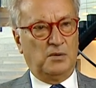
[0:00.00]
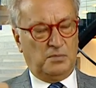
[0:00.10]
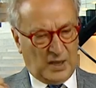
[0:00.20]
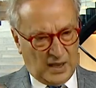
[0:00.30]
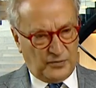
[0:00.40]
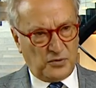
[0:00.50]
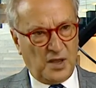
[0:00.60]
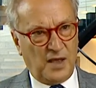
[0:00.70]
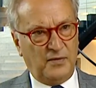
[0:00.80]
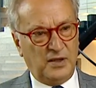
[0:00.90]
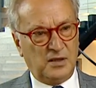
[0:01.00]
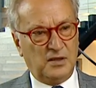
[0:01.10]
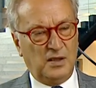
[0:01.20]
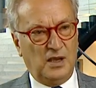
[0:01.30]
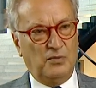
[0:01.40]
We have to have it
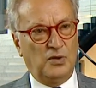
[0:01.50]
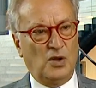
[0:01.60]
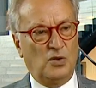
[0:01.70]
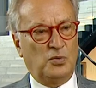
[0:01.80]
if we don't